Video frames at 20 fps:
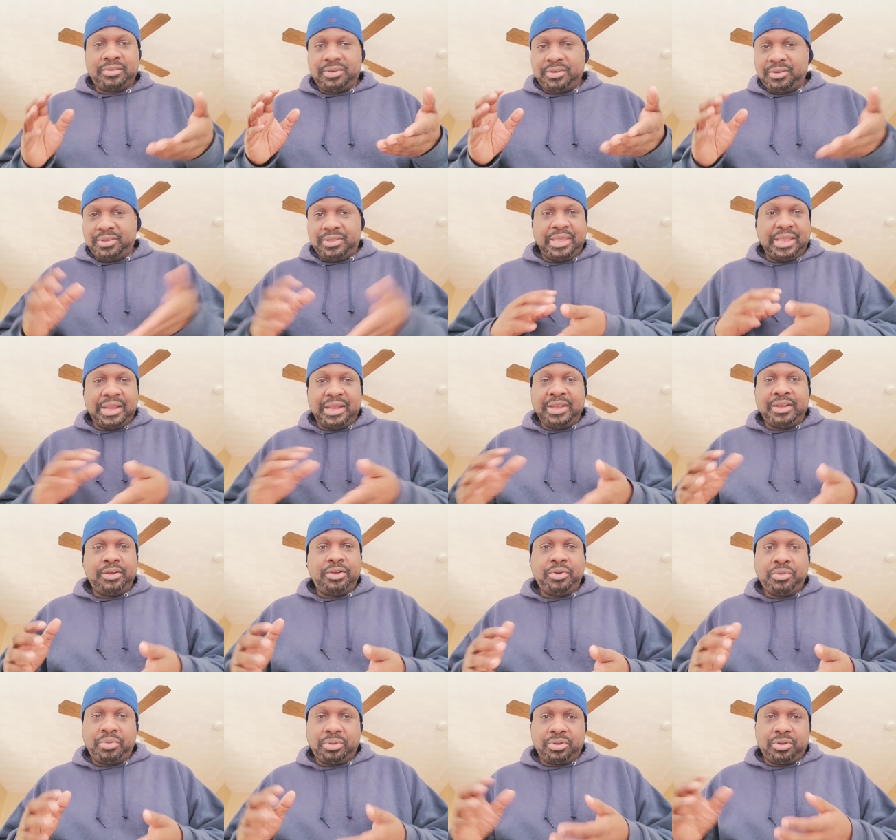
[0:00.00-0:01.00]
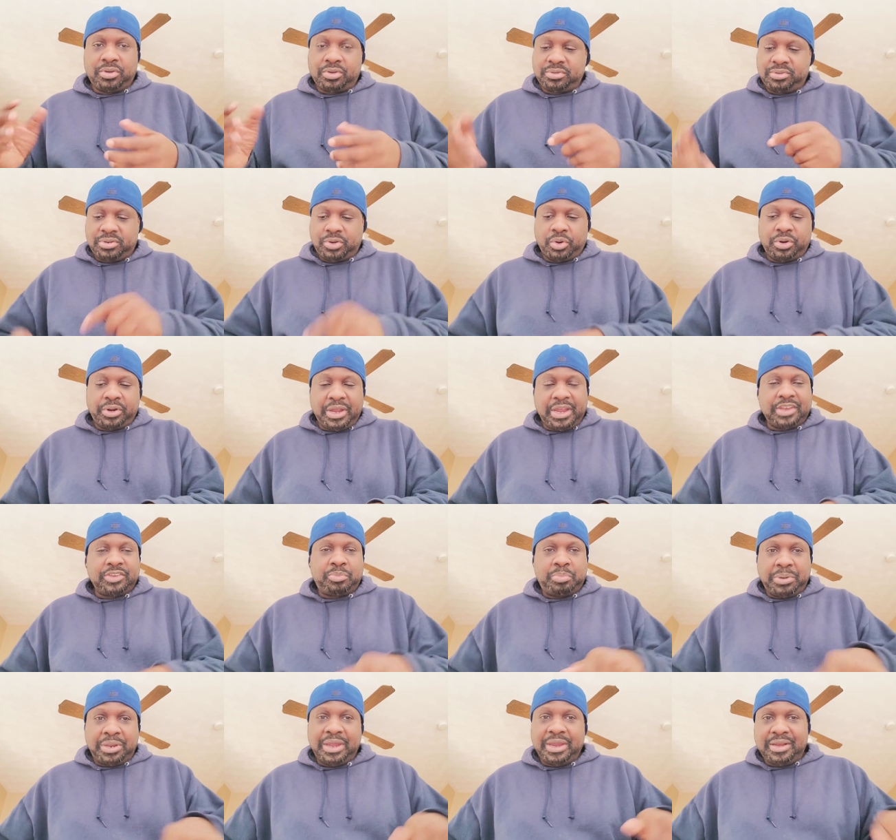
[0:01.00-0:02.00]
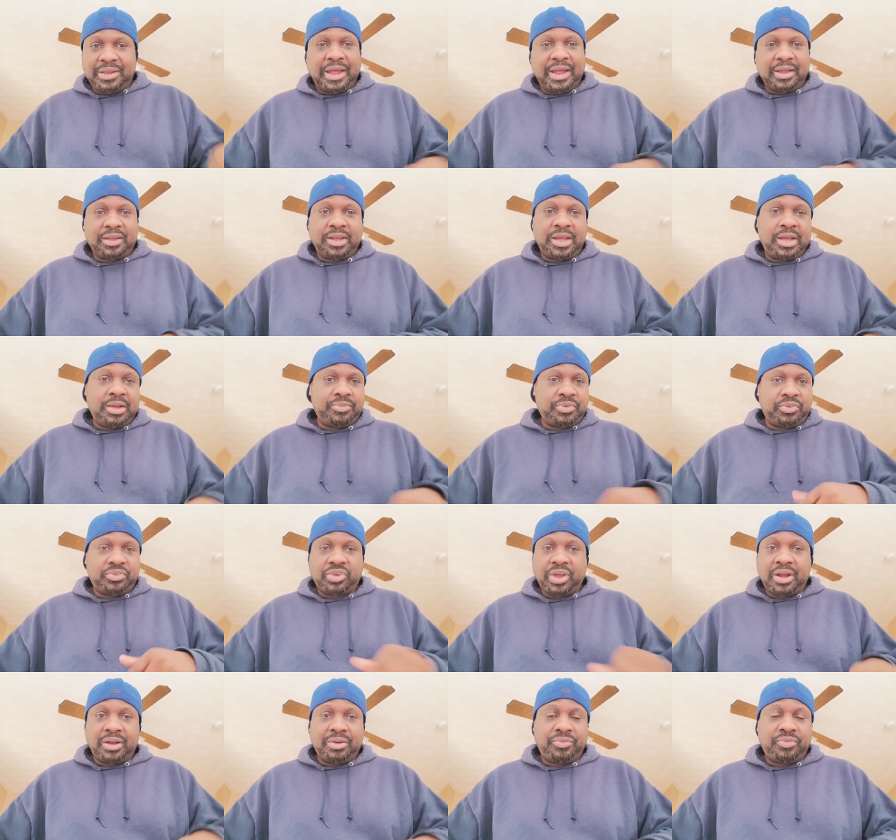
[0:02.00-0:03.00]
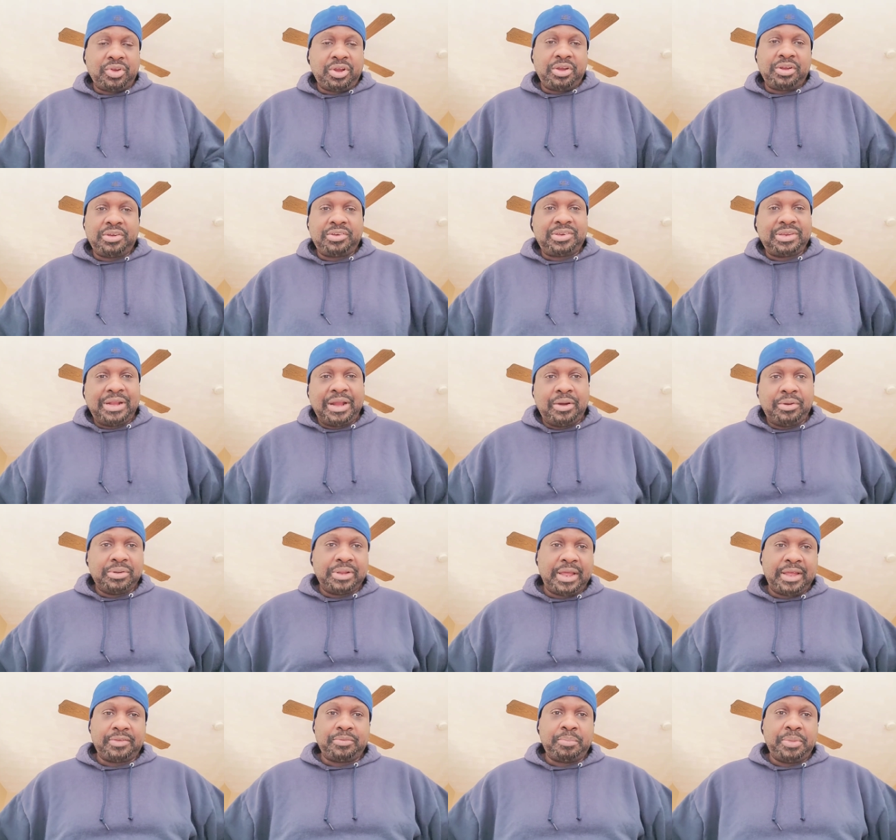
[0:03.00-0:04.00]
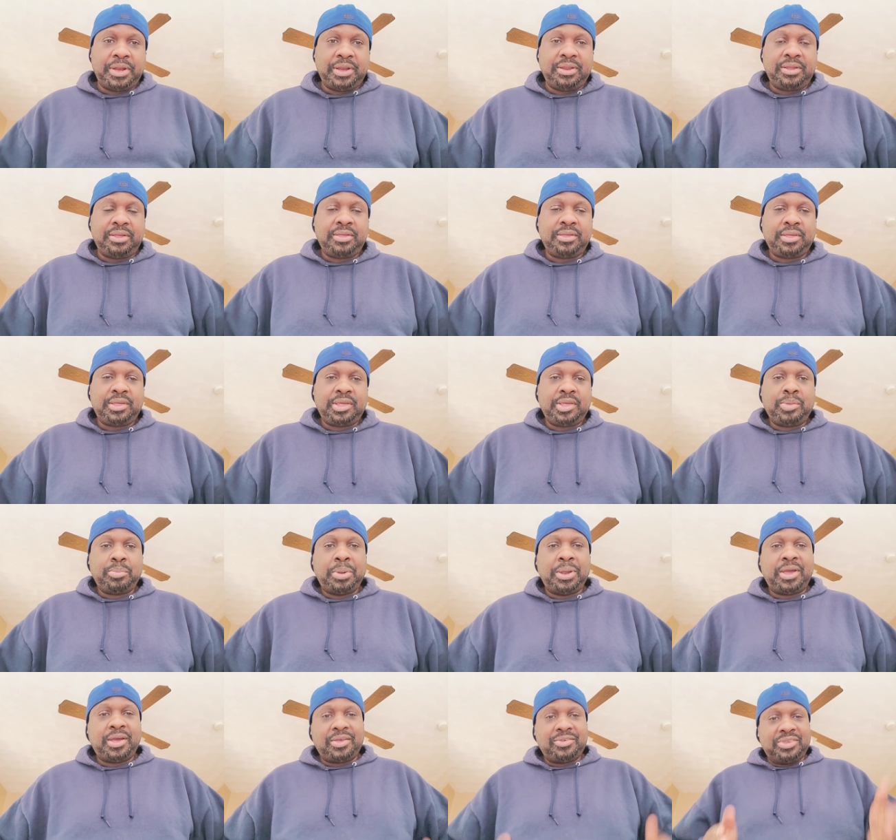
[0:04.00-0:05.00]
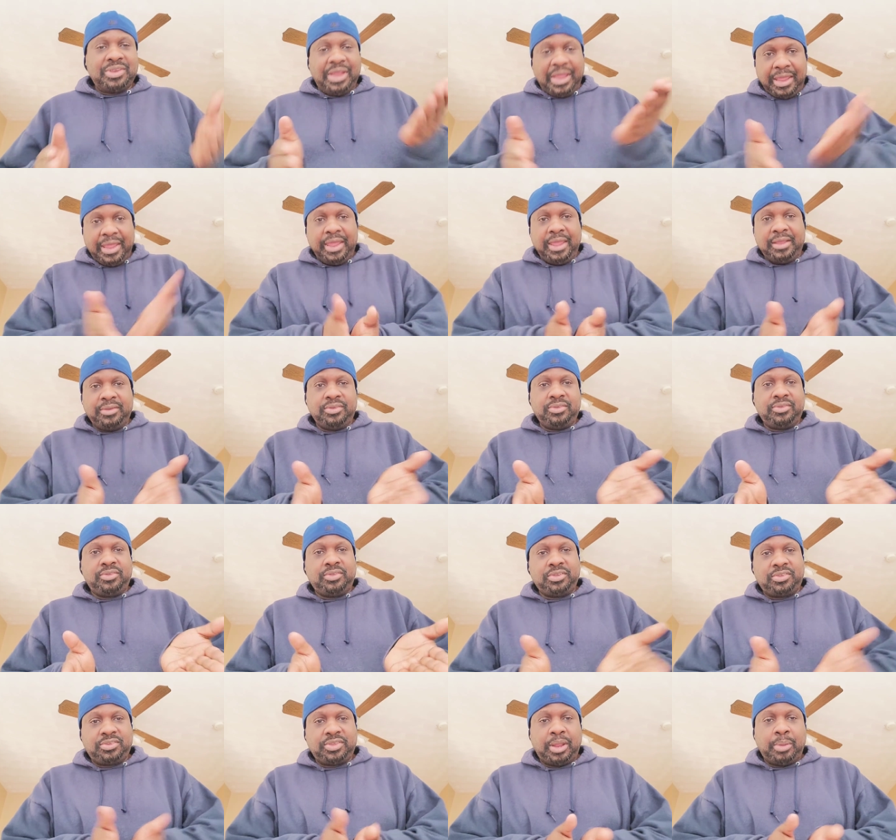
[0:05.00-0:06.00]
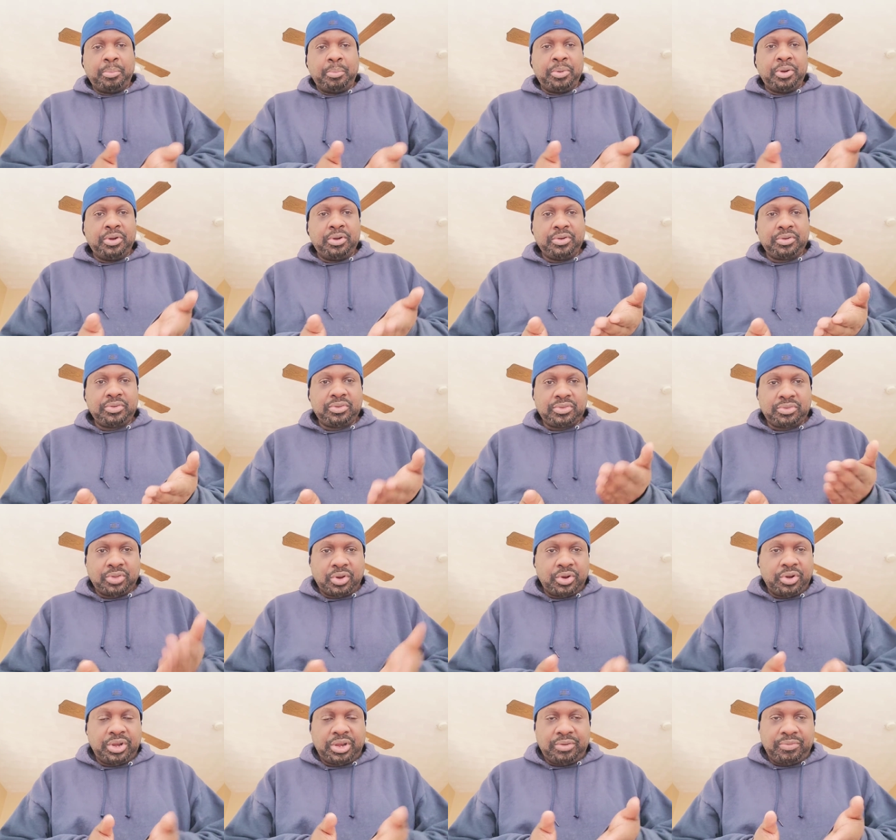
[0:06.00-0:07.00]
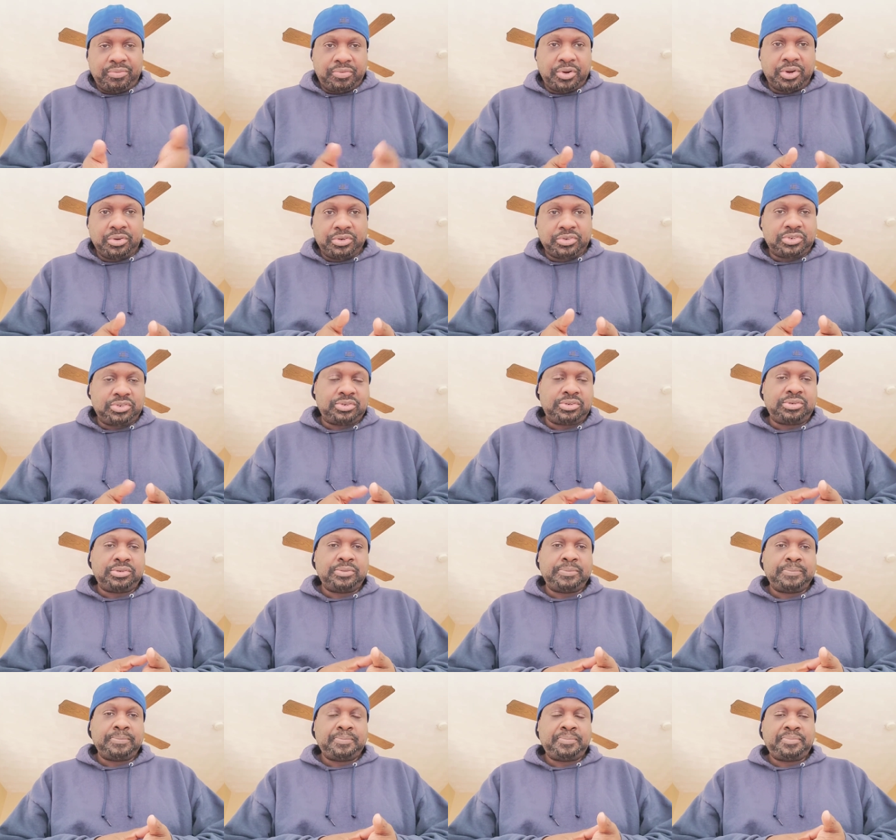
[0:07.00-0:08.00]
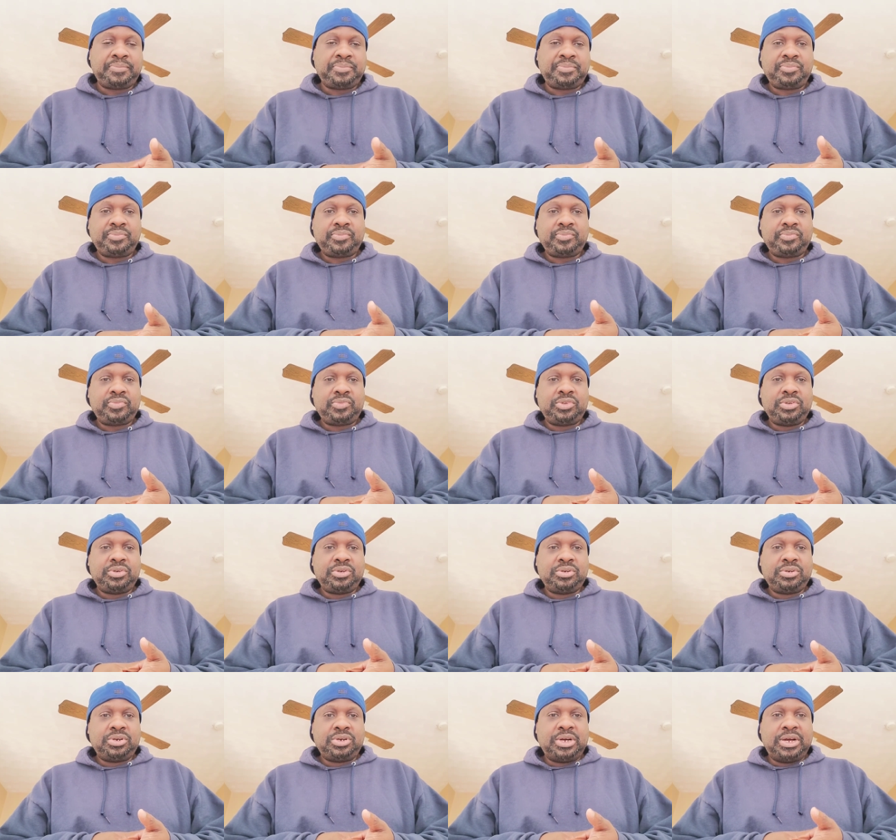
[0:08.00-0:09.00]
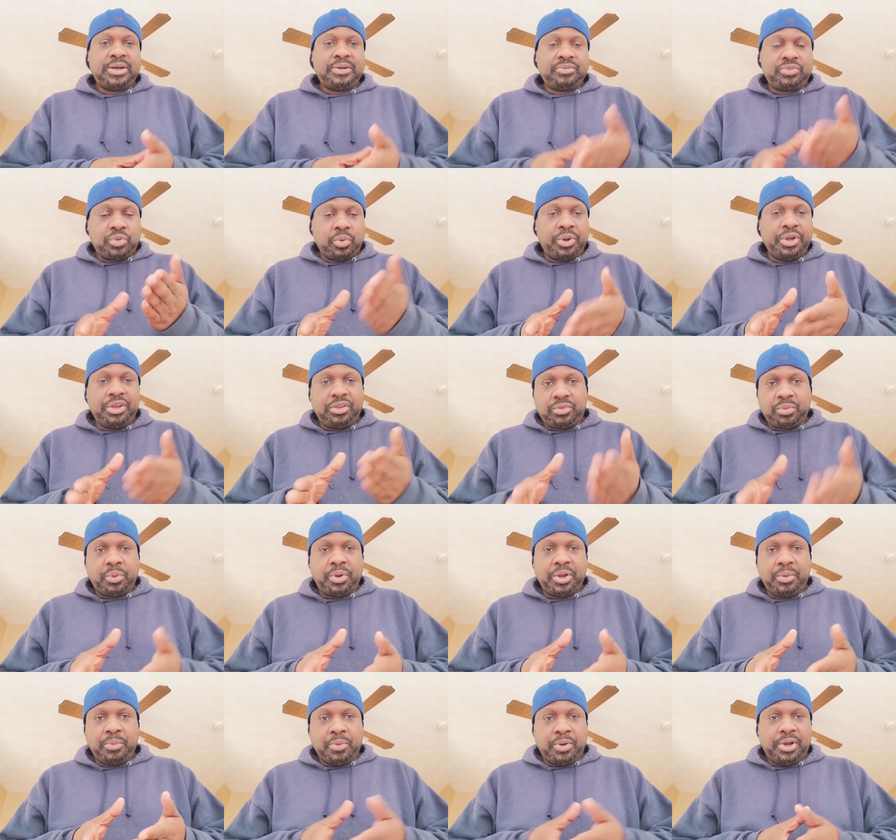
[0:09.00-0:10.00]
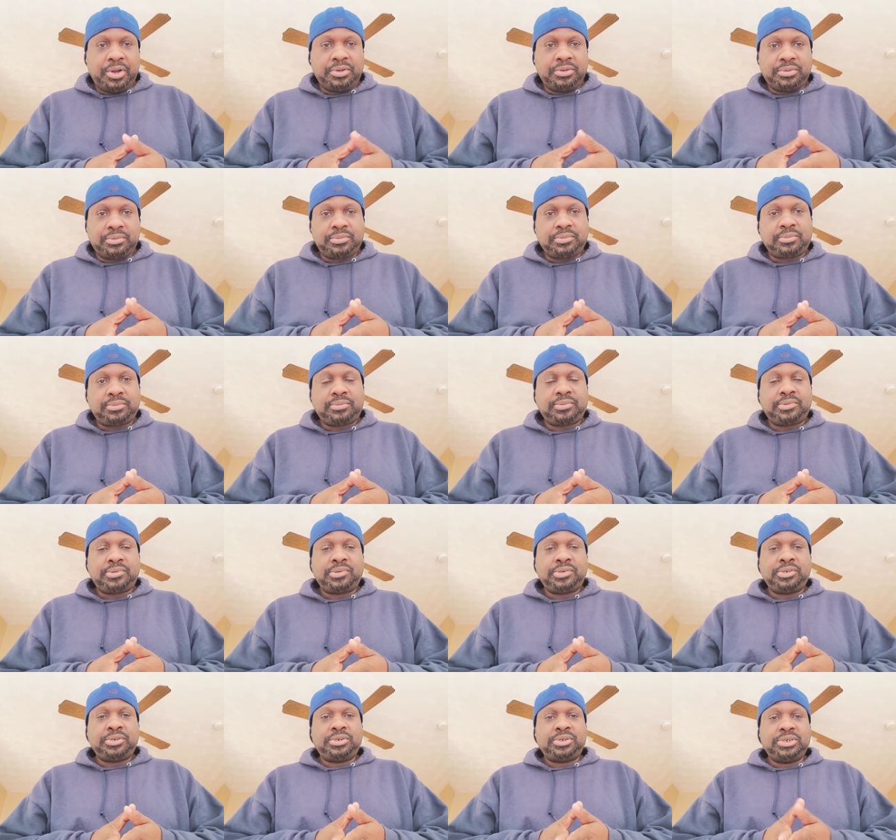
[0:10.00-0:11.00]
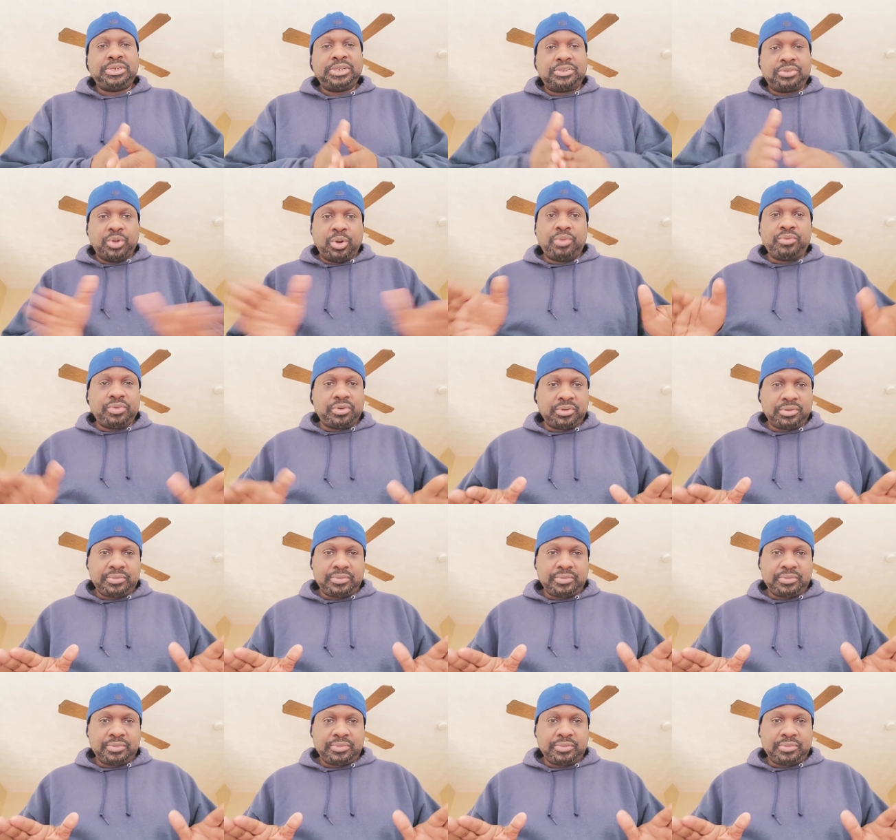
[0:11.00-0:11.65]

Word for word: get in, you go to SBA.gov and try to figure this shit out last minute because it ends December 31st of 2021. It's over.